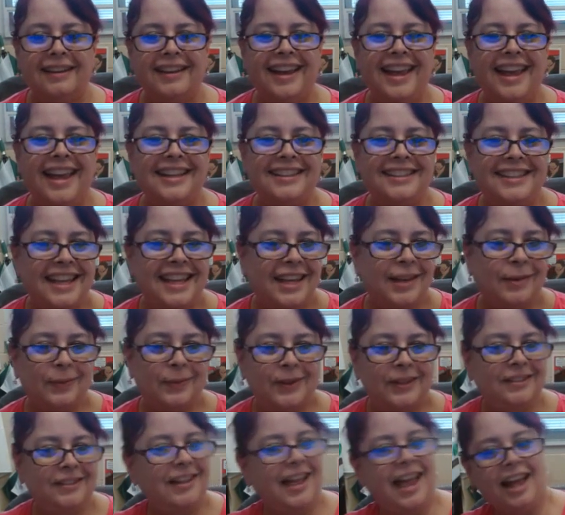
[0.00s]
And it
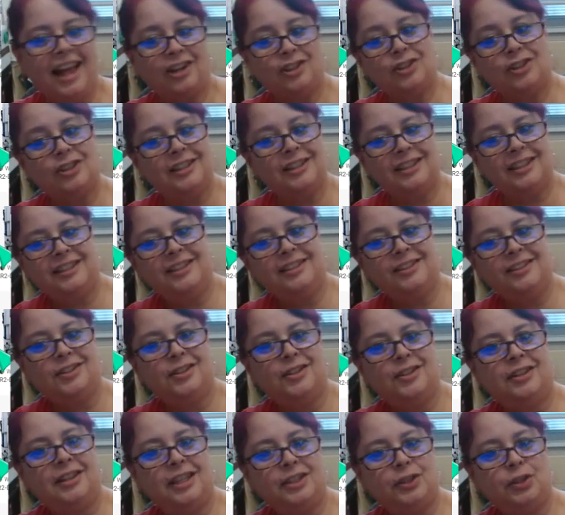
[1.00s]
will actually
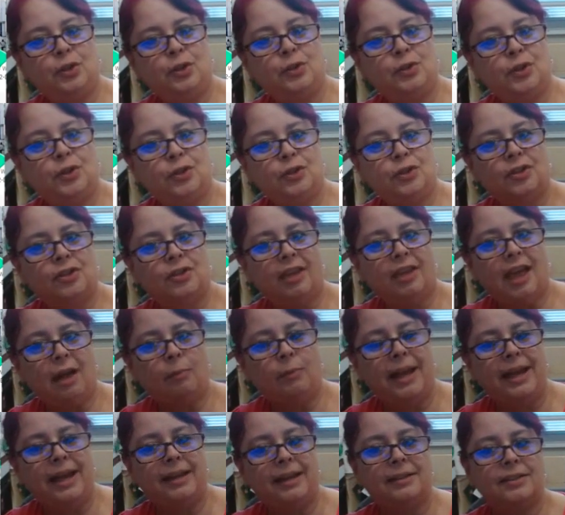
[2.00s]
let you search that
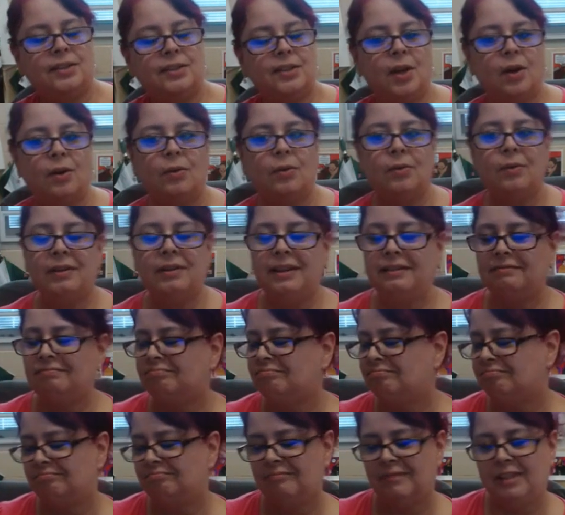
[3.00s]
way. So
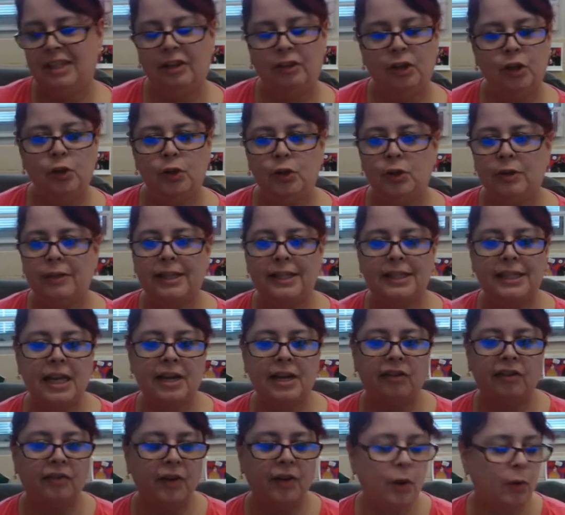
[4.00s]
you can do this on
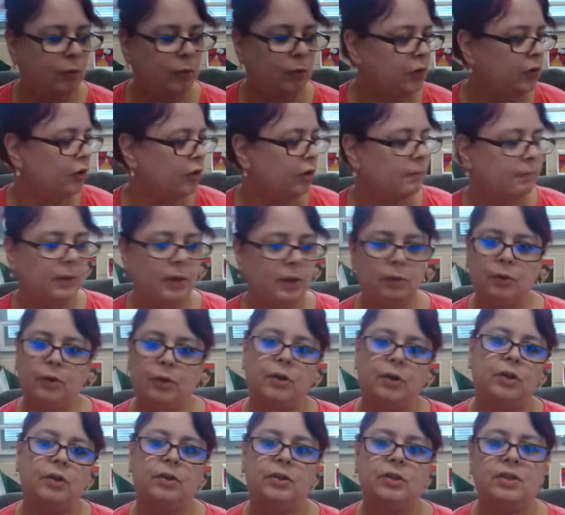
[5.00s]
your phone, your
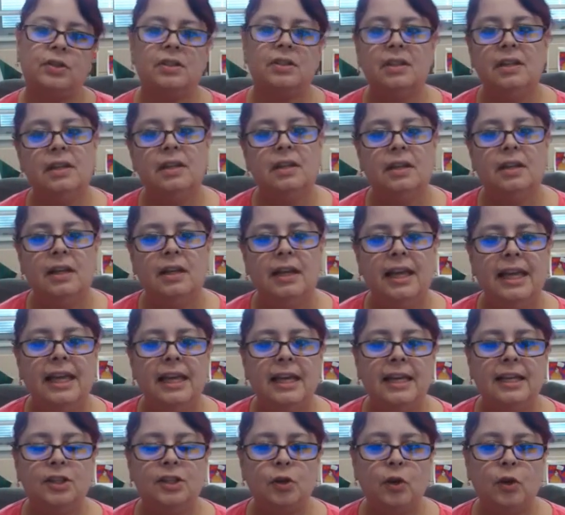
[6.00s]
computers.
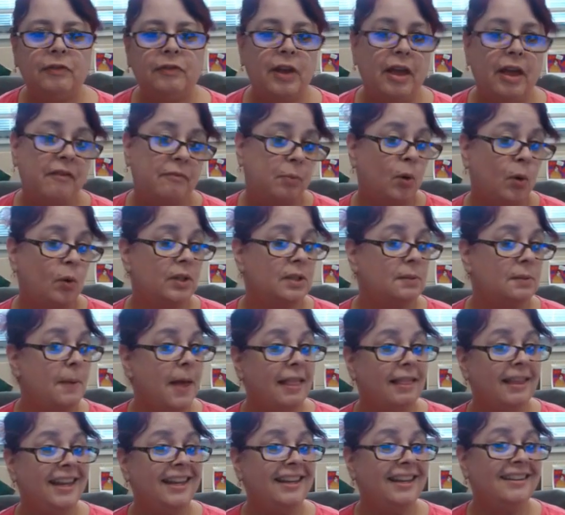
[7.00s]
And so if you have poor
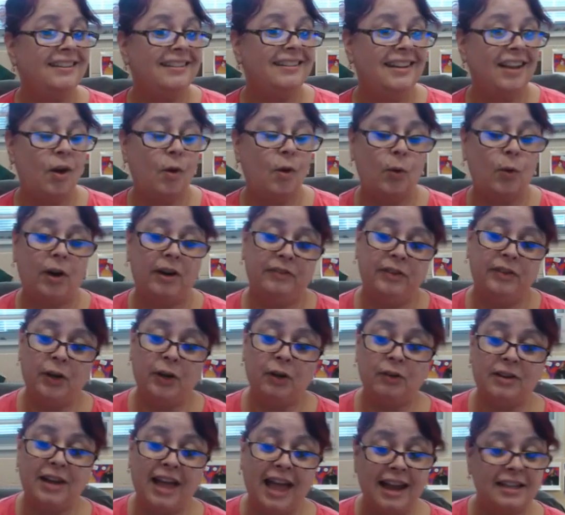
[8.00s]
spelling or if you
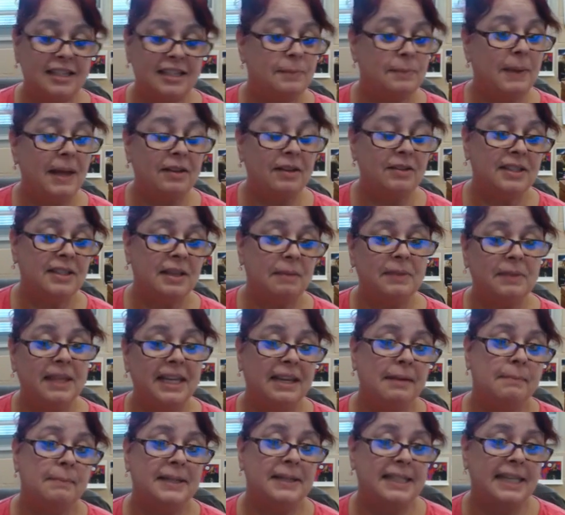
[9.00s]
don't know how to spell
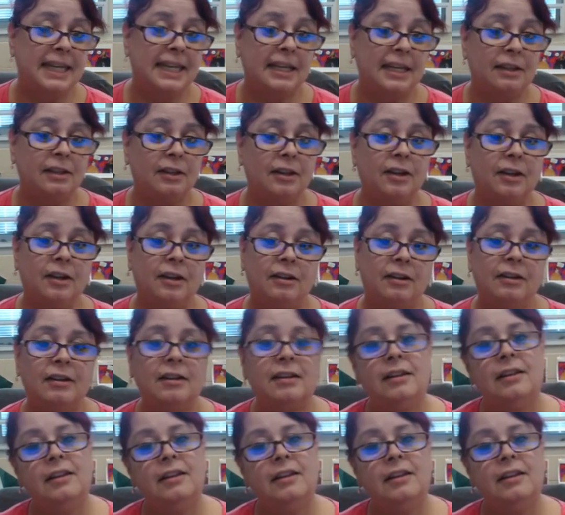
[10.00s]
something in particular,